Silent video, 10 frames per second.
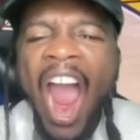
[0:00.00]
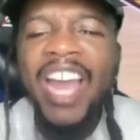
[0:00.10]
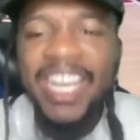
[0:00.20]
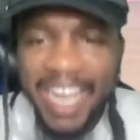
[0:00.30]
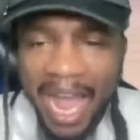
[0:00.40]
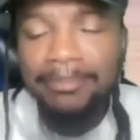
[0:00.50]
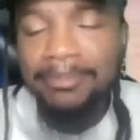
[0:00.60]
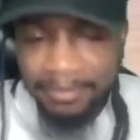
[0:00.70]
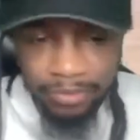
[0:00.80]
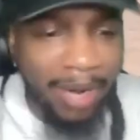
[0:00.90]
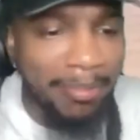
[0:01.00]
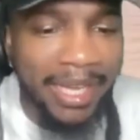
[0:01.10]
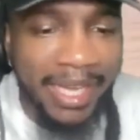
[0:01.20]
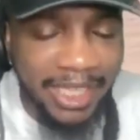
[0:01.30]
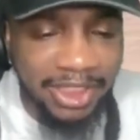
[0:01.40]
Yeah. Right
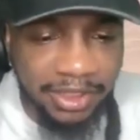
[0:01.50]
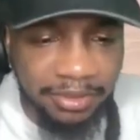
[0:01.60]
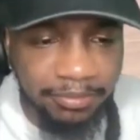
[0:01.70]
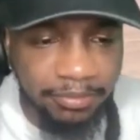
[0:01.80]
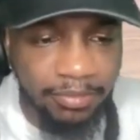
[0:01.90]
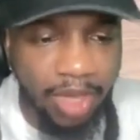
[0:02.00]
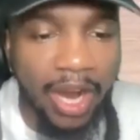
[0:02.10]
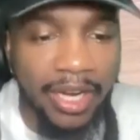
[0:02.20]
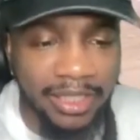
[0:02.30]
back at you. All right.